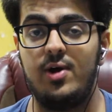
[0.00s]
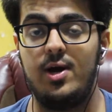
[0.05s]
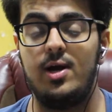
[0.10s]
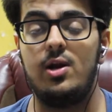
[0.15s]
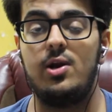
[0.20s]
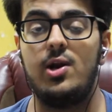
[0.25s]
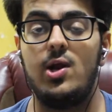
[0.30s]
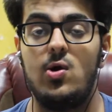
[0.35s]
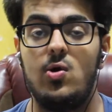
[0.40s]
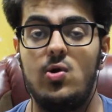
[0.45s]

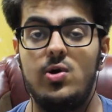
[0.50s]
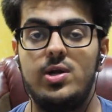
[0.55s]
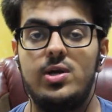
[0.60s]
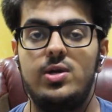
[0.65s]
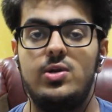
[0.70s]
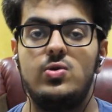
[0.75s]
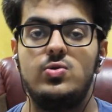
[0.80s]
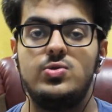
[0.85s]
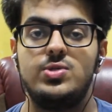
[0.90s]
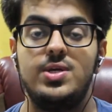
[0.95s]
file
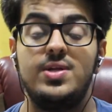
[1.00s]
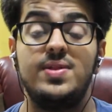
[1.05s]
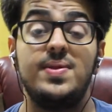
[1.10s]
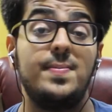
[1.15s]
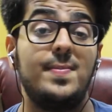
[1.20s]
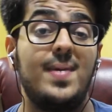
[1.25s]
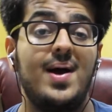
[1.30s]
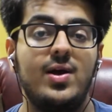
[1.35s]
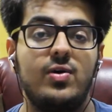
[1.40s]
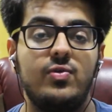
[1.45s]
recorded using
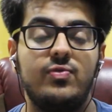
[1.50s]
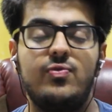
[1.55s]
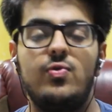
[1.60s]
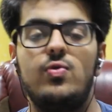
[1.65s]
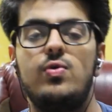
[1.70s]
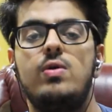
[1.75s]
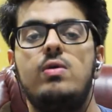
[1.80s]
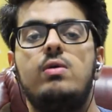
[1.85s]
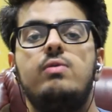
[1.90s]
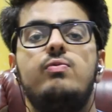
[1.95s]
the
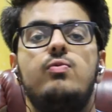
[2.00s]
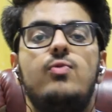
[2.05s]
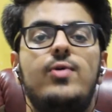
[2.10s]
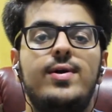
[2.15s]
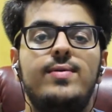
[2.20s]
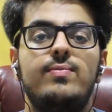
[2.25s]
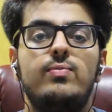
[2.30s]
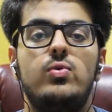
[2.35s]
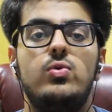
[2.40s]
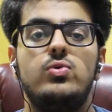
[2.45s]
microphone of
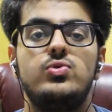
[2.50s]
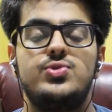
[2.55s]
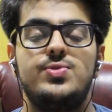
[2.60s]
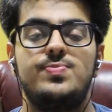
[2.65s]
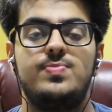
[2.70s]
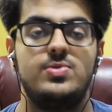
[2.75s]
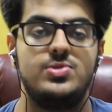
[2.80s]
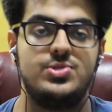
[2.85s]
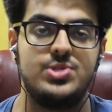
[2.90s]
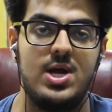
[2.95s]
One More
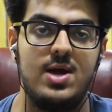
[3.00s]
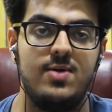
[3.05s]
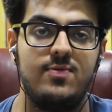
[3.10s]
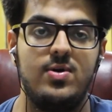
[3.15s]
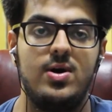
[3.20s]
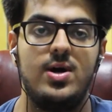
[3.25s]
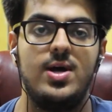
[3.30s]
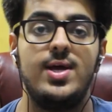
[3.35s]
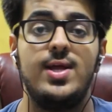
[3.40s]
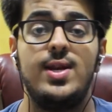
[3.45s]
Triple
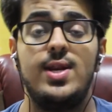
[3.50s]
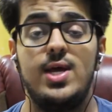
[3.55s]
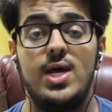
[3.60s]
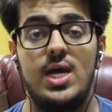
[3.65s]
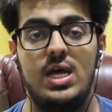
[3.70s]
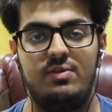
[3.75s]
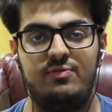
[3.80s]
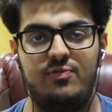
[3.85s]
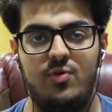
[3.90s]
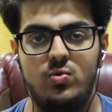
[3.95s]
Driver in-ear
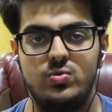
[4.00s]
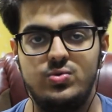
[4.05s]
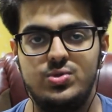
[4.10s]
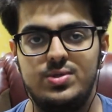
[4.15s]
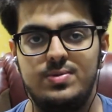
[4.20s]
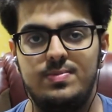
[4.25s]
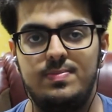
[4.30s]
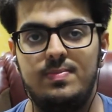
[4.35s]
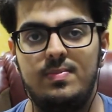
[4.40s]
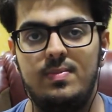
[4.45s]

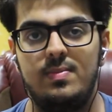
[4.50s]
headphones.